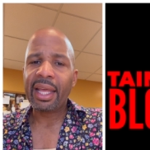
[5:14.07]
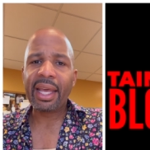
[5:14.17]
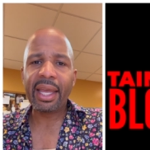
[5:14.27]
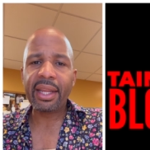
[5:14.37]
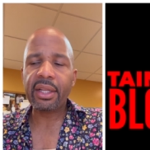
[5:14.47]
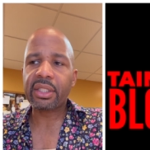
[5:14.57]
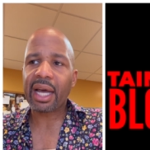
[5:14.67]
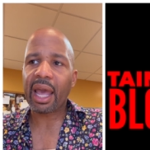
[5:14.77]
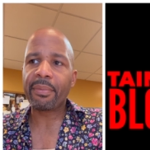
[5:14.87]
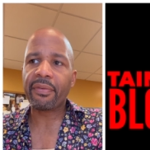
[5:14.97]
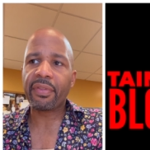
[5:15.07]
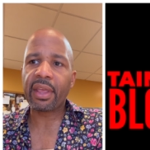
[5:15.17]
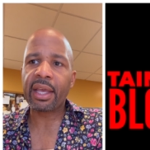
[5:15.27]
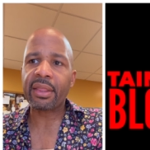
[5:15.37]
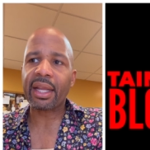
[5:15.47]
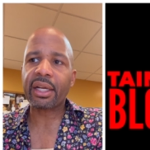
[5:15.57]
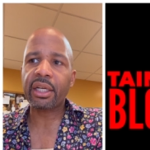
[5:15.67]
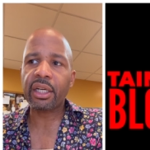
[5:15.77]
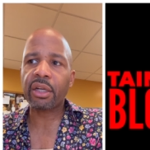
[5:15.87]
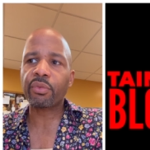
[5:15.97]
any type of thing that
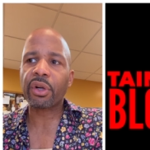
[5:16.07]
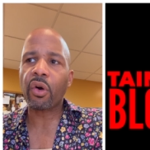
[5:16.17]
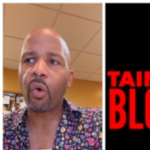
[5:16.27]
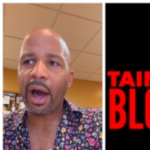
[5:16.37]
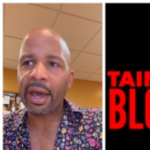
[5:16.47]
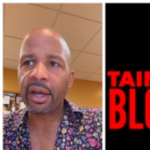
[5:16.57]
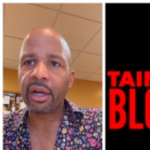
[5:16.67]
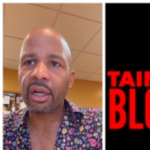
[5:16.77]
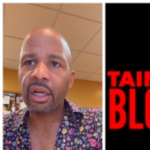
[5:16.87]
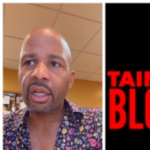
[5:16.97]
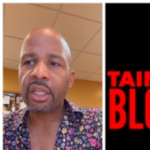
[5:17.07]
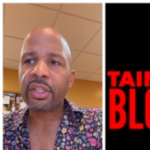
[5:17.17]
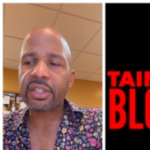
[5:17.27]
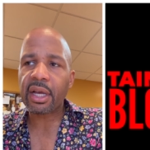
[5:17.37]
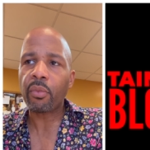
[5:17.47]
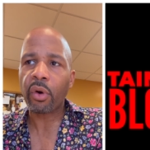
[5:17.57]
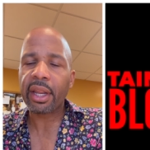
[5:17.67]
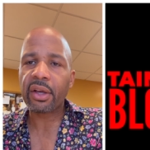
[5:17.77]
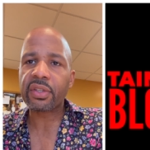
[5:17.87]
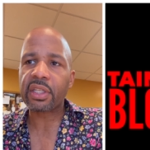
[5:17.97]
could require someone
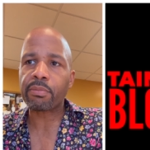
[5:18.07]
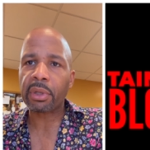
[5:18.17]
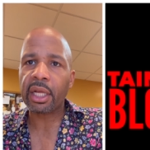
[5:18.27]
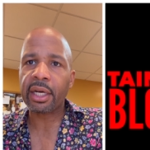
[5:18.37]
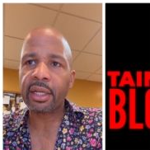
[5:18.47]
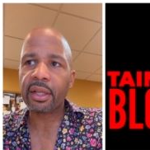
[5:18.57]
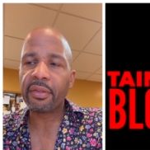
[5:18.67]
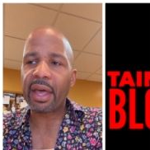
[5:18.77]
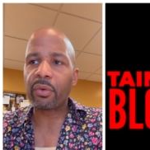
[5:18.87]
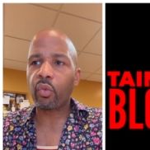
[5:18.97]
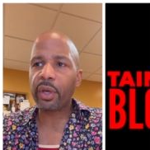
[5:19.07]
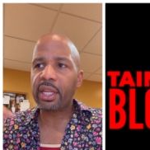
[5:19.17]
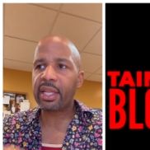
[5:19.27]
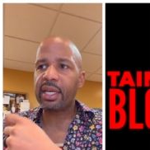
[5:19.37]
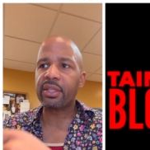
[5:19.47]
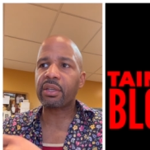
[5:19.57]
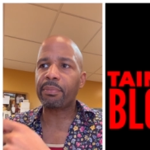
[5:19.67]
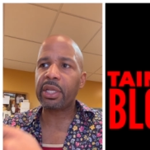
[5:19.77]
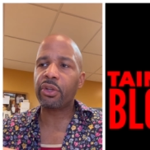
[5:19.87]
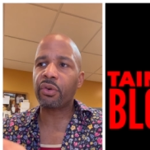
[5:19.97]
else's blood, that we need to
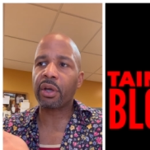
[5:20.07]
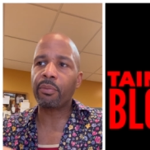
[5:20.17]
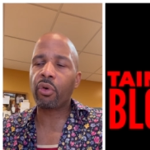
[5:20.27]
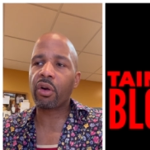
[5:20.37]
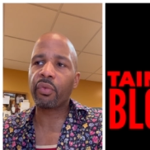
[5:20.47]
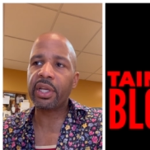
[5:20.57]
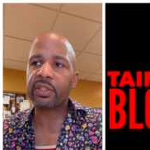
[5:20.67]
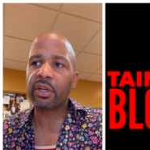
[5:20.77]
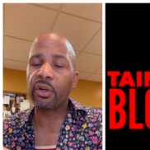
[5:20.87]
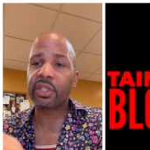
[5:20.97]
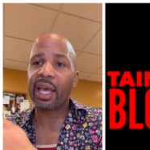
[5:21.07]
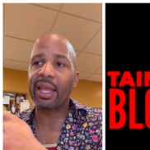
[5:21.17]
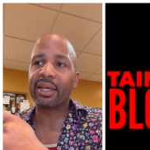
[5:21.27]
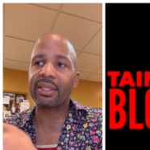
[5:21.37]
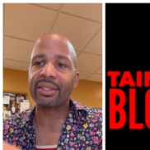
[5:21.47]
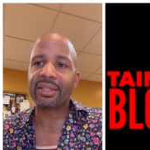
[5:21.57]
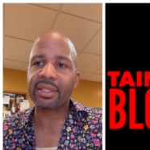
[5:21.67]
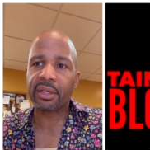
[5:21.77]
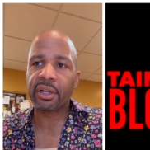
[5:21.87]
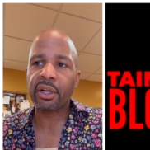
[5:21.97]
be doing more research and
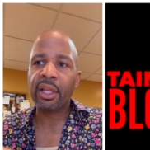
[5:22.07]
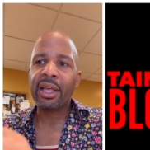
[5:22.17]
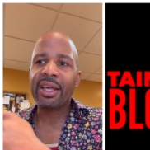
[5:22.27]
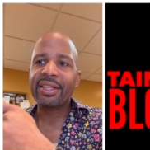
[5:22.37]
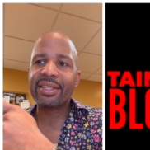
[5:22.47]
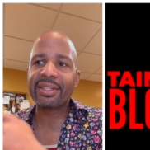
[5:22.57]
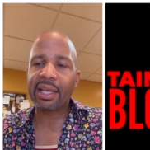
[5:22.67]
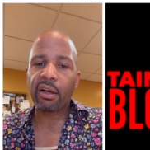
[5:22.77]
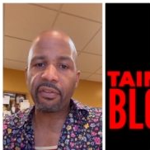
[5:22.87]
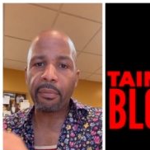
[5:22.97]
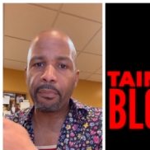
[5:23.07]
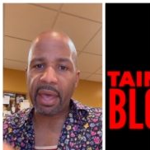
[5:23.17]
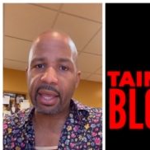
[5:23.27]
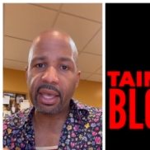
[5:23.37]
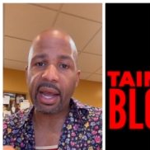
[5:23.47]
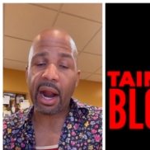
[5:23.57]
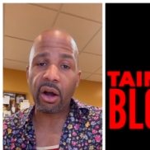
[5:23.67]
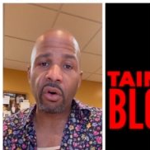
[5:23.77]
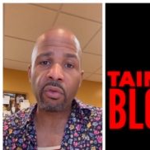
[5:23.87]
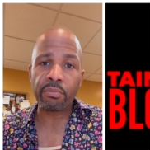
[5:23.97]
consider self banking our
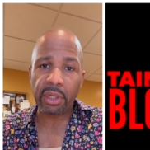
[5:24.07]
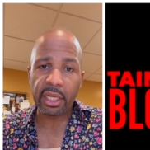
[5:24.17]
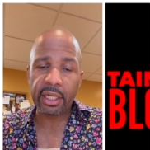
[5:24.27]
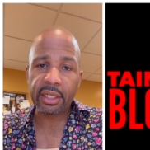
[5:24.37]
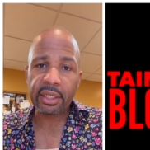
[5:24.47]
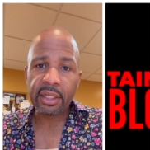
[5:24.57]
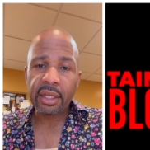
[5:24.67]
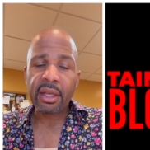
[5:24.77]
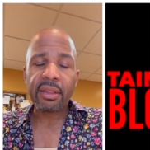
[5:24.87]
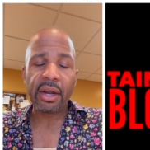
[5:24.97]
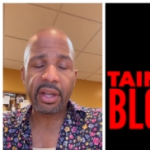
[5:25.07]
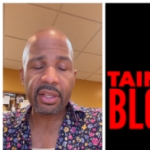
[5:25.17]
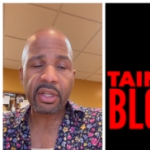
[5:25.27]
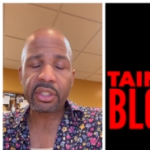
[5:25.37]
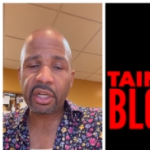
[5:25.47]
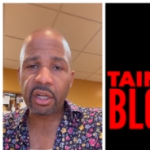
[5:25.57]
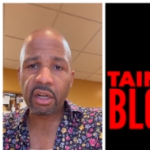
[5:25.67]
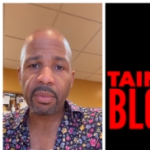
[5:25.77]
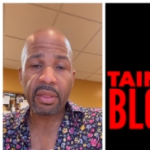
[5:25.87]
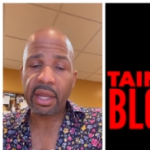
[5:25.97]
own blood. There is a
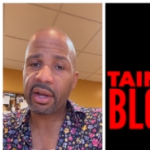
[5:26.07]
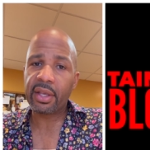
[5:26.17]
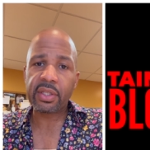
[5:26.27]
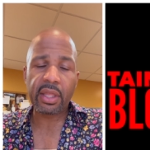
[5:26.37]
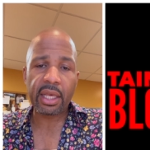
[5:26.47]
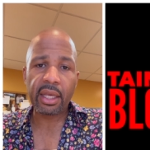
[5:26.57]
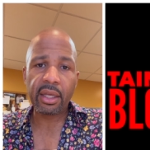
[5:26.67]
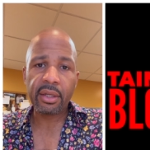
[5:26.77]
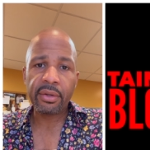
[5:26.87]
term and there is a thing